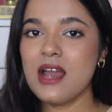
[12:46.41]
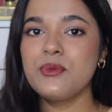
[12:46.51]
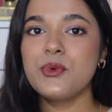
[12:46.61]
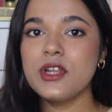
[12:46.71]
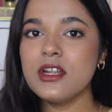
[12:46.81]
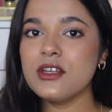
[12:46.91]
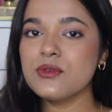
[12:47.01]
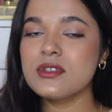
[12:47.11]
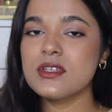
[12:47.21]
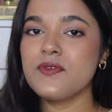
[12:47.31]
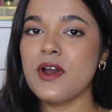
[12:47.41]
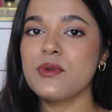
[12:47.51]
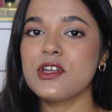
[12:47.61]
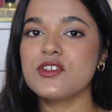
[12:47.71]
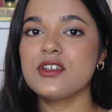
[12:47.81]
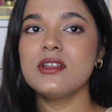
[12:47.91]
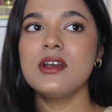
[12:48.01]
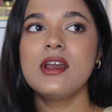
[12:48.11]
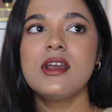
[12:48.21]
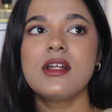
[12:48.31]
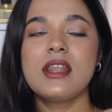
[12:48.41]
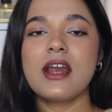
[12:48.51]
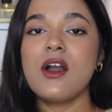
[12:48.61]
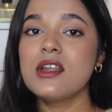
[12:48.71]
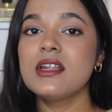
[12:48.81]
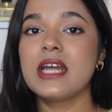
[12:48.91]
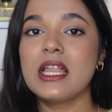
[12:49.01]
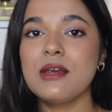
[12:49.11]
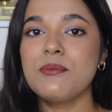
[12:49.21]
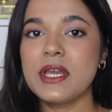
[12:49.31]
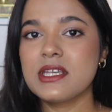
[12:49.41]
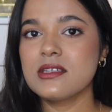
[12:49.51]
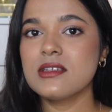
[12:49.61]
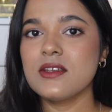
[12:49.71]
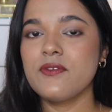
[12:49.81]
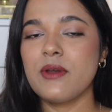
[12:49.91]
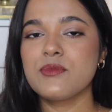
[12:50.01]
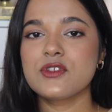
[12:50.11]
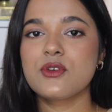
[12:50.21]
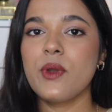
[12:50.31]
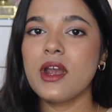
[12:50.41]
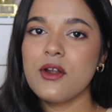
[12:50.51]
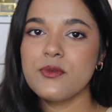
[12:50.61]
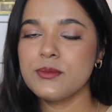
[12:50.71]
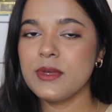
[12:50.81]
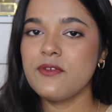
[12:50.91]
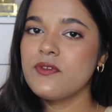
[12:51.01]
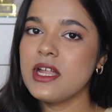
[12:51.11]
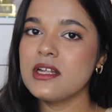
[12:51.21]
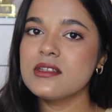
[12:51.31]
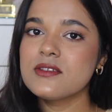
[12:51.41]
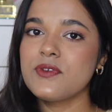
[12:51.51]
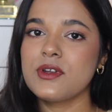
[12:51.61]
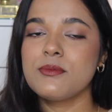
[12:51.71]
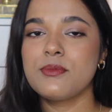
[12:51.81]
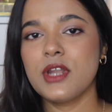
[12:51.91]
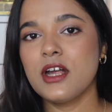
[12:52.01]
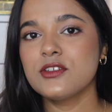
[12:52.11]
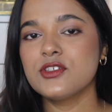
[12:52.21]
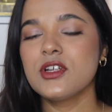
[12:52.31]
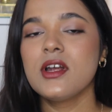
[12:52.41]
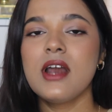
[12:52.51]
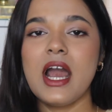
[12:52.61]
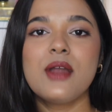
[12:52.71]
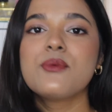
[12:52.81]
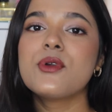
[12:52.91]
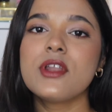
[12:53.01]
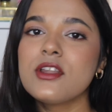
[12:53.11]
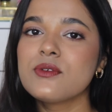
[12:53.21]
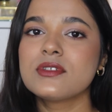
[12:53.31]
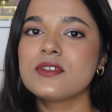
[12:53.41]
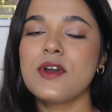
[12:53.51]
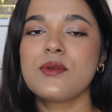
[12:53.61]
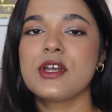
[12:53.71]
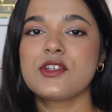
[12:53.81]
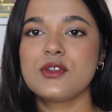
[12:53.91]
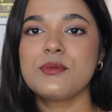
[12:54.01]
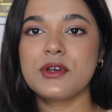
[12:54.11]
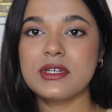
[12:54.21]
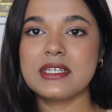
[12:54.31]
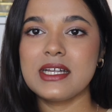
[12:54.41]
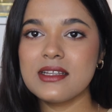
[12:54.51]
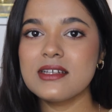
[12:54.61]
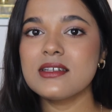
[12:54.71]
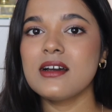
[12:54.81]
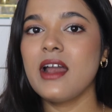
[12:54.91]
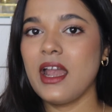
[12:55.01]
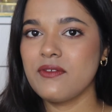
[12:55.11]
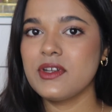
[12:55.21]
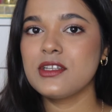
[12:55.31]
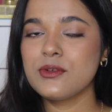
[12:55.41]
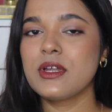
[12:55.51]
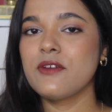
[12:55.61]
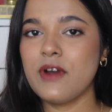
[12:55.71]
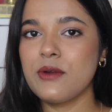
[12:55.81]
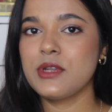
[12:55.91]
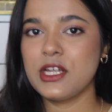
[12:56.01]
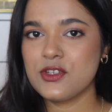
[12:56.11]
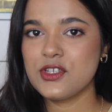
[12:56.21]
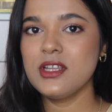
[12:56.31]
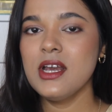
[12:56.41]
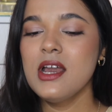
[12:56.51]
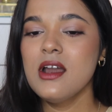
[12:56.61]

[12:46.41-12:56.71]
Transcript: I wouldn't use this foundation like on a daily basis. If I'm just going out with my friends for a brunch, I wouldn't use this foundation because it is a heavy duty foundation.